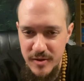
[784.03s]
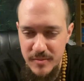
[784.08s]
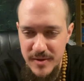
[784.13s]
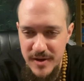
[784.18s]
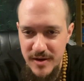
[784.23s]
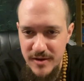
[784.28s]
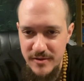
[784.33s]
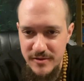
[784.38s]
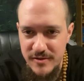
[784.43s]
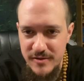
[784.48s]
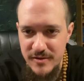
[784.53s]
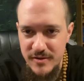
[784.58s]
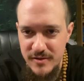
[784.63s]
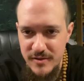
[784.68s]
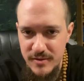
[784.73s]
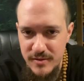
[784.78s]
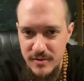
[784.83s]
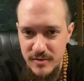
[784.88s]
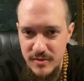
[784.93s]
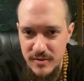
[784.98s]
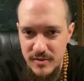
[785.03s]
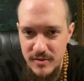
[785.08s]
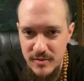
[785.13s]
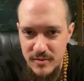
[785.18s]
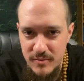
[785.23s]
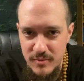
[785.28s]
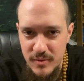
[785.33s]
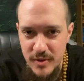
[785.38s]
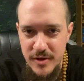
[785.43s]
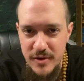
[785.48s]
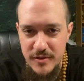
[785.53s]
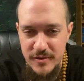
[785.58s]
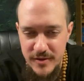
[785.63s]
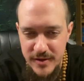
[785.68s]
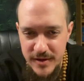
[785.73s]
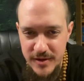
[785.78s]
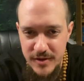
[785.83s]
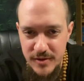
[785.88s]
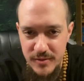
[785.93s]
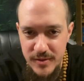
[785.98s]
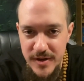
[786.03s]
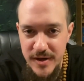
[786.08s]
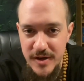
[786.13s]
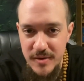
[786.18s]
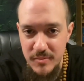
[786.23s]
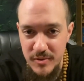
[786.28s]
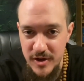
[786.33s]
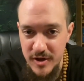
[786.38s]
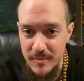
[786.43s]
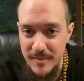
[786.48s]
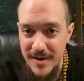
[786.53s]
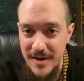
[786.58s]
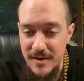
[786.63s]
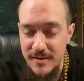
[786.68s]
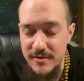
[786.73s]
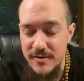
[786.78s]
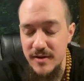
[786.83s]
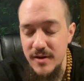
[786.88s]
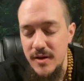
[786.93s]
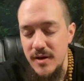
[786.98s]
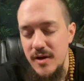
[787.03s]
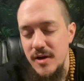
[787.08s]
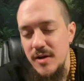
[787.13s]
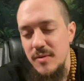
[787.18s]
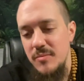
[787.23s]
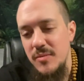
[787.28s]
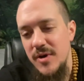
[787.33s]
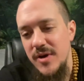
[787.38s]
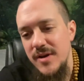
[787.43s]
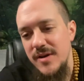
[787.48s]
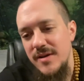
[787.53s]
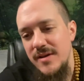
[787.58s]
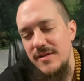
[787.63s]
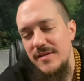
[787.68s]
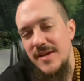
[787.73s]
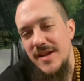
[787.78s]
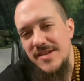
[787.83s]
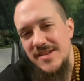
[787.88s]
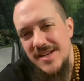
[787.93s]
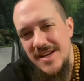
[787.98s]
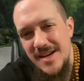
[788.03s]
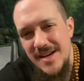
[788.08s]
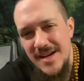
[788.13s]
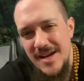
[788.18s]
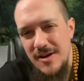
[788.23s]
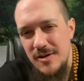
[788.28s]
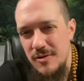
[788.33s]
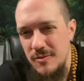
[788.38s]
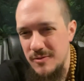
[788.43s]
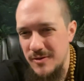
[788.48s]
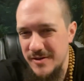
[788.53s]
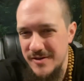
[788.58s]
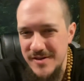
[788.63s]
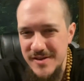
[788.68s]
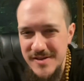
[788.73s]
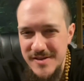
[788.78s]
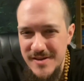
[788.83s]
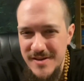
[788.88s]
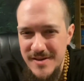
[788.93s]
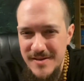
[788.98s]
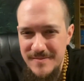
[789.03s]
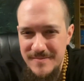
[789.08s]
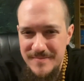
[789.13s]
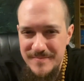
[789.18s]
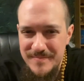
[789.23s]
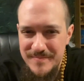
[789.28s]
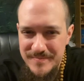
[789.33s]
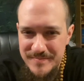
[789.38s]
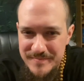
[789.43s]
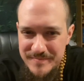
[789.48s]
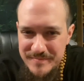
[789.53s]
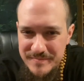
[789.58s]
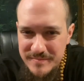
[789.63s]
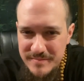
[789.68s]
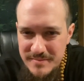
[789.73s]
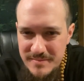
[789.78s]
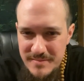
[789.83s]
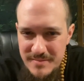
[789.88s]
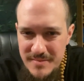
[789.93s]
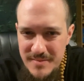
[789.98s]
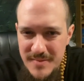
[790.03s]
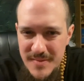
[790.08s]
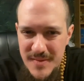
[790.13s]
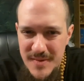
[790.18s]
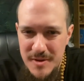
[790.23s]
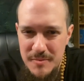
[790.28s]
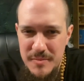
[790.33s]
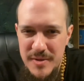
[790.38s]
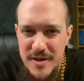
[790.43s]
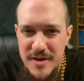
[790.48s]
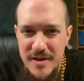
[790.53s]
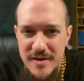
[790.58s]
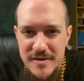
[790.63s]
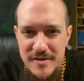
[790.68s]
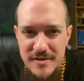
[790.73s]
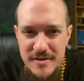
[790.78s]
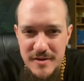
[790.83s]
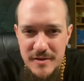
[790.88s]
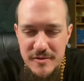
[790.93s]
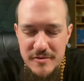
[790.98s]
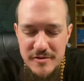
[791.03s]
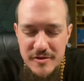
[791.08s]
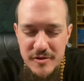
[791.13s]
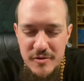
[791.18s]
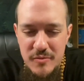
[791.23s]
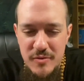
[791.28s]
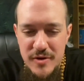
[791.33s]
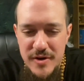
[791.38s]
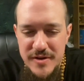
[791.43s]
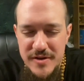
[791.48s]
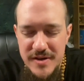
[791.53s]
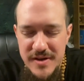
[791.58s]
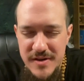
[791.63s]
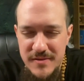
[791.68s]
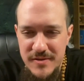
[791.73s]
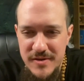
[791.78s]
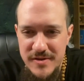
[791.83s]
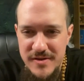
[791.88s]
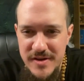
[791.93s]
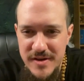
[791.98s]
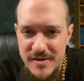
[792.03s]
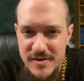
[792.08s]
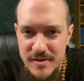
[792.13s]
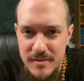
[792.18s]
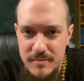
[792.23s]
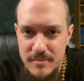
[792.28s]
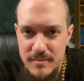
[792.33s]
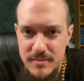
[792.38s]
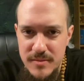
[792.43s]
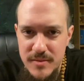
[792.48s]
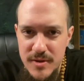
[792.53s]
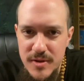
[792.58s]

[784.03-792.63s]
about what you think you need to bring about. But that's kind of how it works, isn't it? Because those who want a different system